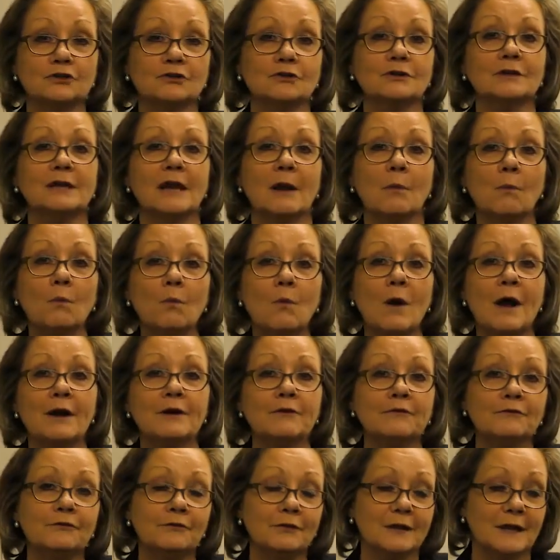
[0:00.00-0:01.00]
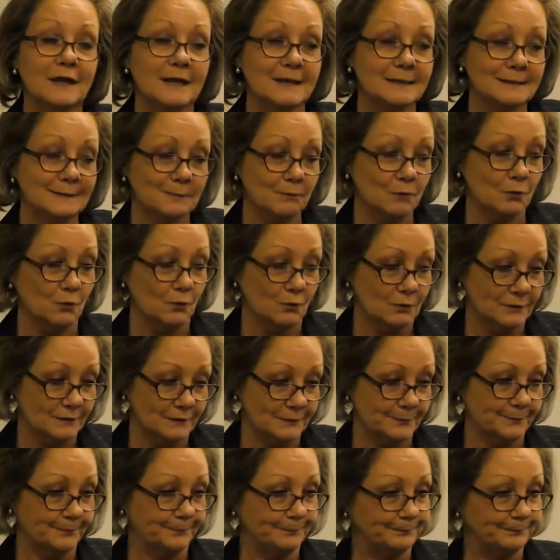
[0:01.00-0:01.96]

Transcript: should get one of these books.